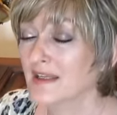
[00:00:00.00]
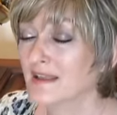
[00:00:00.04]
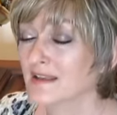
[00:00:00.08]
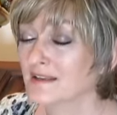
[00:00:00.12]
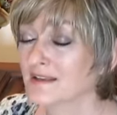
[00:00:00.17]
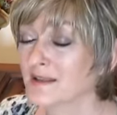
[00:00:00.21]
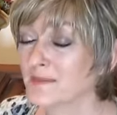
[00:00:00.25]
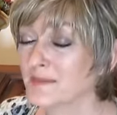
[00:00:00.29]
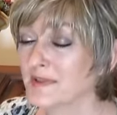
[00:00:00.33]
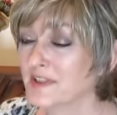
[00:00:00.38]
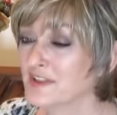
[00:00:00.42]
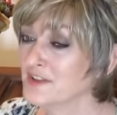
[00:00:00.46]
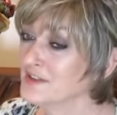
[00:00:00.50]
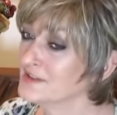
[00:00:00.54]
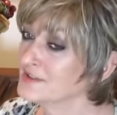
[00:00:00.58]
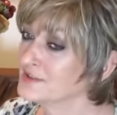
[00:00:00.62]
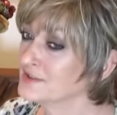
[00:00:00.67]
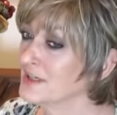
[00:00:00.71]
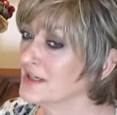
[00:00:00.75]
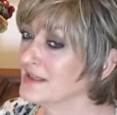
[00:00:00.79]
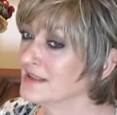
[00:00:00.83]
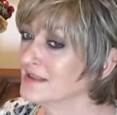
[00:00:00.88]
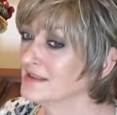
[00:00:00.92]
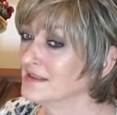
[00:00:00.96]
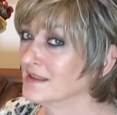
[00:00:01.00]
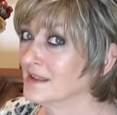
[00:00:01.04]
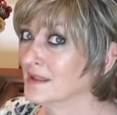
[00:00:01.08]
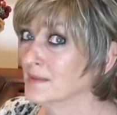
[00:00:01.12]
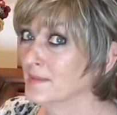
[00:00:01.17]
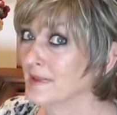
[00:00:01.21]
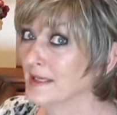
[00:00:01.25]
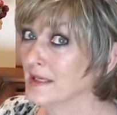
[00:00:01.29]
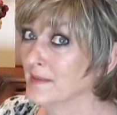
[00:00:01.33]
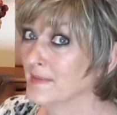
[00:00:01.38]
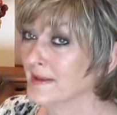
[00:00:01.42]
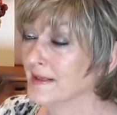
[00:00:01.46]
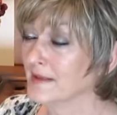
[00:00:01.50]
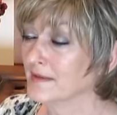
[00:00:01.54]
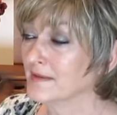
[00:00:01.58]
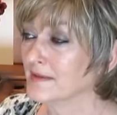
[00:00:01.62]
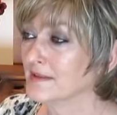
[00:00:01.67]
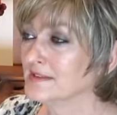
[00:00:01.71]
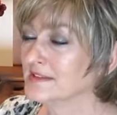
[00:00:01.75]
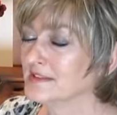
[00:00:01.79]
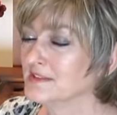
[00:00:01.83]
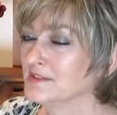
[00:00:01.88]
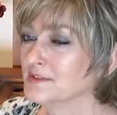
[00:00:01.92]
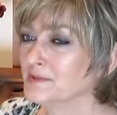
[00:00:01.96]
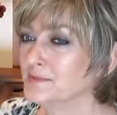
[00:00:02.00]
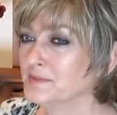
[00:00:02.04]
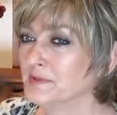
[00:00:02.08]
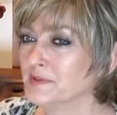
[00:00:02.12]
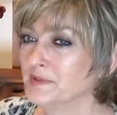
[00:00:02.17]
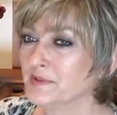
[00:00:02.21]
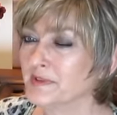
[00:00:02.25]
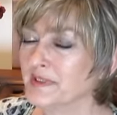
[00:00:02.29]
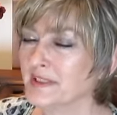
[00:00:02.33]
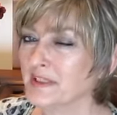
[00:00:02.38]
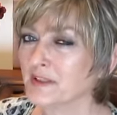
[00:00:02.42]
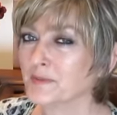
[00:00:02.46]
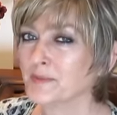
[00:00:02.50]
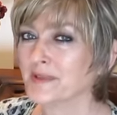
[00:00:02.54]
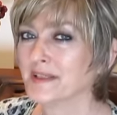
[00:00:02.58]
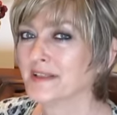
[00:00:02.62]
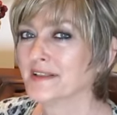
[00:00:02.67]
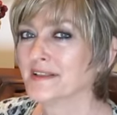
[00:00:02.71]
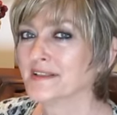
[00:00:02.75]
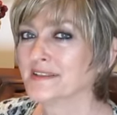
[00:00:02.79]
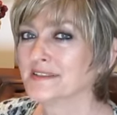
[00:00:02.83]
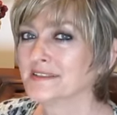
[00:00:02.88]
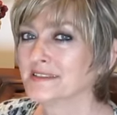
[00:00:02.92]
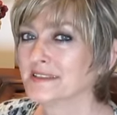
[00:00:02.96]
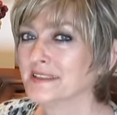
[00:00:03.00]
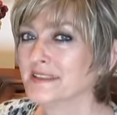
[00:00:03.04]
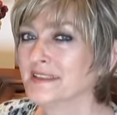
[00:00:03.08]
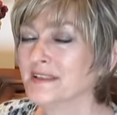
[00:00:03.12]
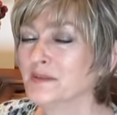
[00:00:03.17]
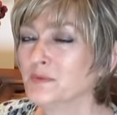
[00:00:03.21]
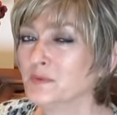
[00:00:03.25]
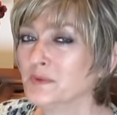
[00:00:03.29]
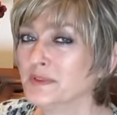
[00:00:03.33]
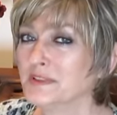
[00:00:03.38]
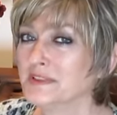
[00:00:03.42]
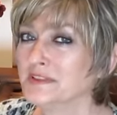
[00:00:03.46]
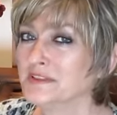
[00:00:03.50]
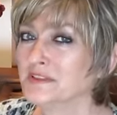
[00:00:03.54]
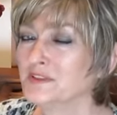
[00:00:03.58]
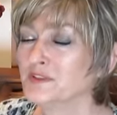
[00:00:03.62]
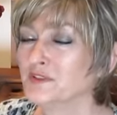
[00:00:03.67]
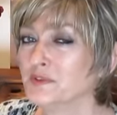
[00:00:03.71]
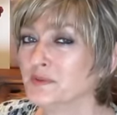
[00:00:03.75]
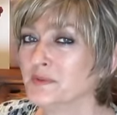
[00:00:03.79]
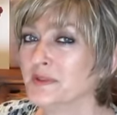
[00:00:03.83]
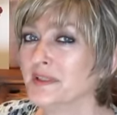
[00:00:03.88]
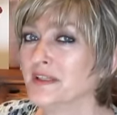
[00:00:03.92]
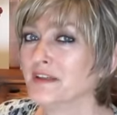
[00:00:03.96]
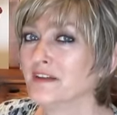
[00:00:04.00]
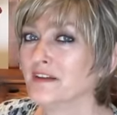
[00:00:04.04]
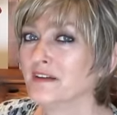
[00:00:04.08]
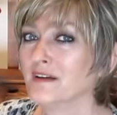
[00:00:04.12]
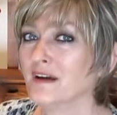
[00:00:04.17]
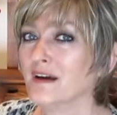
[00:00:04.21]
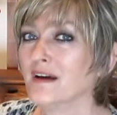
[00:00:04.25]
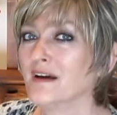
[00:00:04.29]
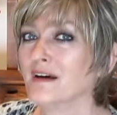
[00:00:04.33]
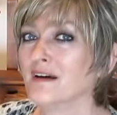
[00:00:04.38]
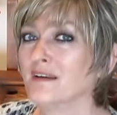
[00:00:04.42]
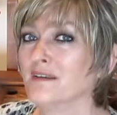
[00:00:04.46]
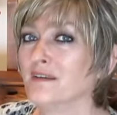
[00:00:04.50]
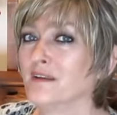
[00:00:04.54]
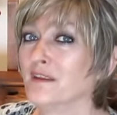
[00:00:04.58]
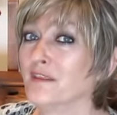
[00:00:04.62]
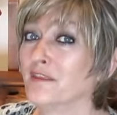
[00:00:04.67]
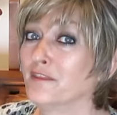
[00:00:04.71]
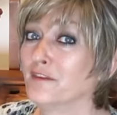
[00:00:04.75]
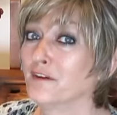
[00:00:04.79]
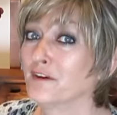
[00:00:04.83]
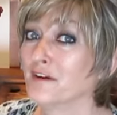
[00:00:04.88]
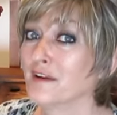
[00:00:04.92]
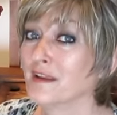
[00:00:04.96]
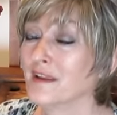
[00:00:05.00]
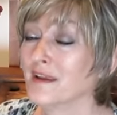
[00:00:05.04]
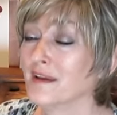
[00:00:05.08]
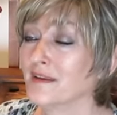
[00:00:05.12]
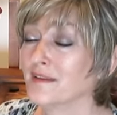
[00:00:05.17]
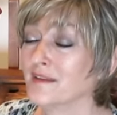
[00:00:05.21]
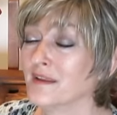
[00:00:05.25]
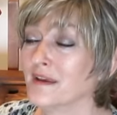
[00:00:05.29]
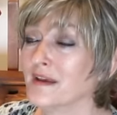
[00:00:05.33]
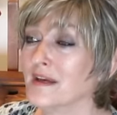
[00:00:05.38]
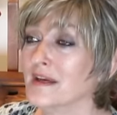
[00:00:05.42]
Let me just talk a little bit about this new moon here, because it was new here on the 30th.